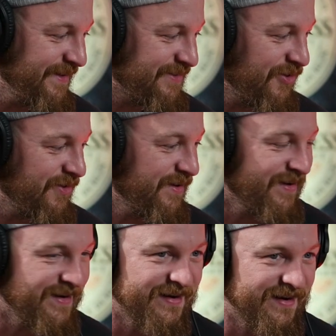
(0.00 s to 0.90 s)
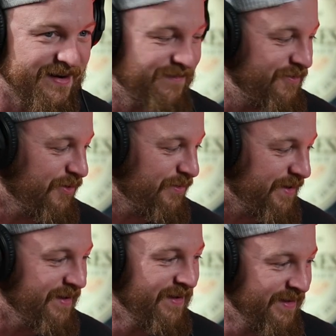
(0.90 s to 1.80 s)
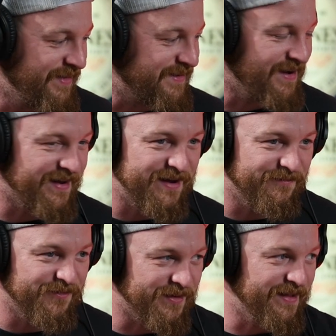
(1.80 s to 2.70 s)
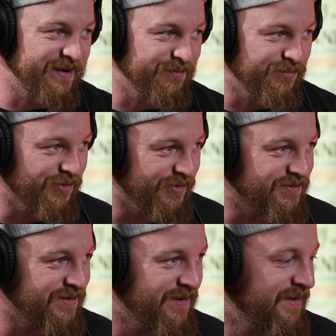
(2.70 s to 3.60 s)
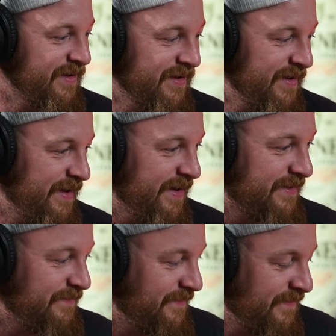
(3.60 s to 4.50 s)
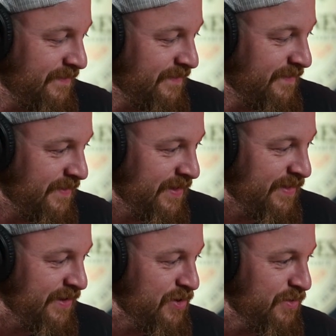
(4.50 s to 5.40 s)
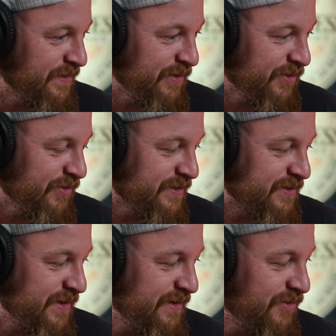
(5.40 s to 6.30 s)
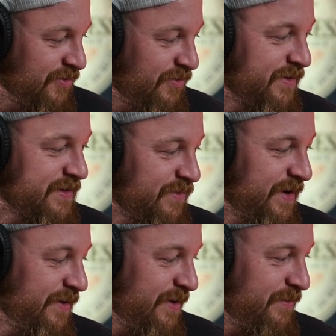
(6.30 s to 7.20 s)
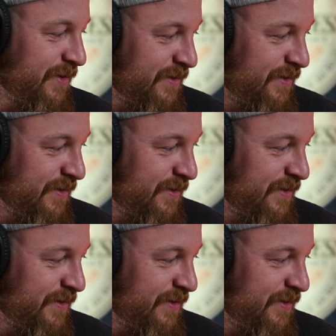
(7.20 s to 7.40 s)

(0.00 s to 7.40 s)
It started in 1984, but this guy came from a line of brewers that knew what they were doing. So he knew his way around beer.